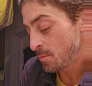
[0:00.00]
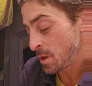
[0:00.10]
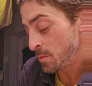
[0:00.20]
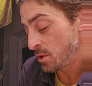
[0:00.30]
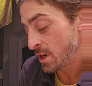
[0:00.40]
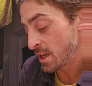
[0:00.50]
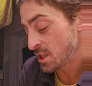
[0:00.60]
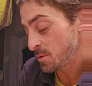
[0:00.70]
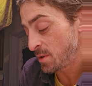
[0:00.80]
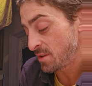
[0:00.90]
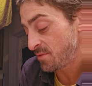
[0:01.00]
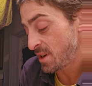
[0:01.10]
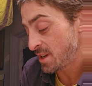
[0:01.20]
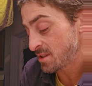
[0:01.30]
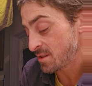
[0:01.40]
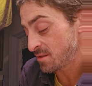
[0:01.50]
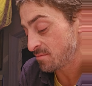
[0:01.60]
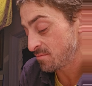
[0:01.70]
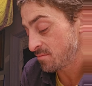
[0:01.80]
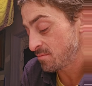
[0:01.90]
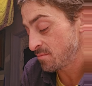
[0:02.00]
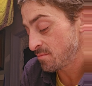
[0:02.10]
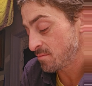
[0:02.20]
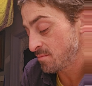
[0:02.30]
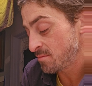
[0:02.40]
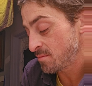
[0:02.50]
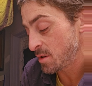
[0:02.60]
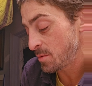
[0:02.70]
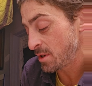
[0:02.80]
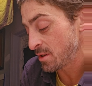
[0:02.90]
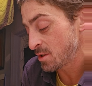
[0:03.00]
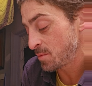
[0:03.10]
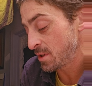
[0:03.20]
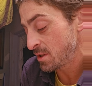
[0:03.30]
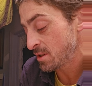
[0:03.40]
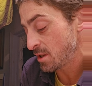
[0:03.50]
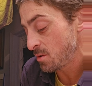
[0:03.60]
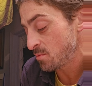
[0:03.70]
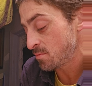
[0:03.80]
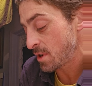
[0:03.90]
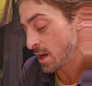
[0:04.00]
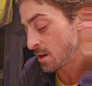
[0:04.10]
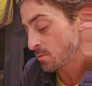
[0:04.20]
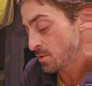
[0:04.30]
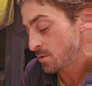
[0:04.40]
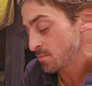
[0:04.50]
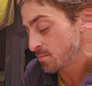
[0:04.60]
Maybe you guys spin it faster. Maybe y'all spin it slow. I don't know.